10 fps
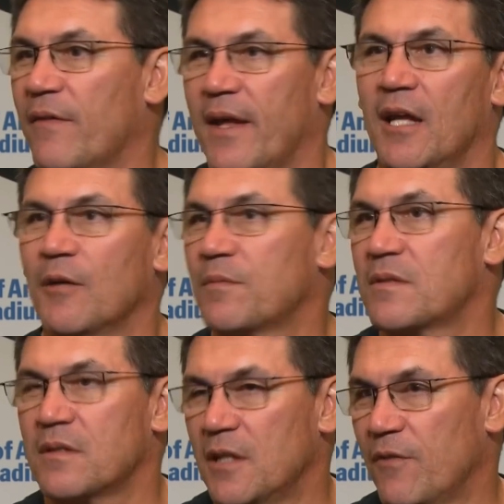that
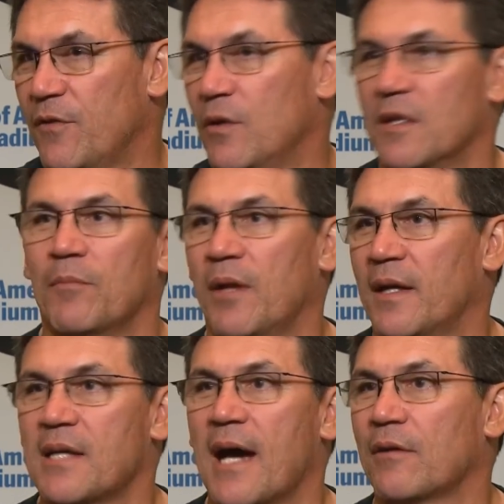helps if you end up
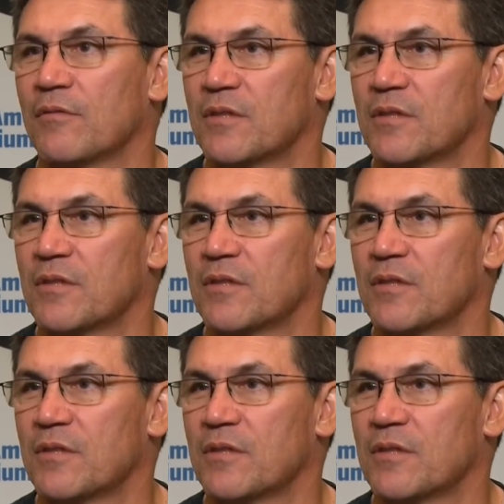playing tackle.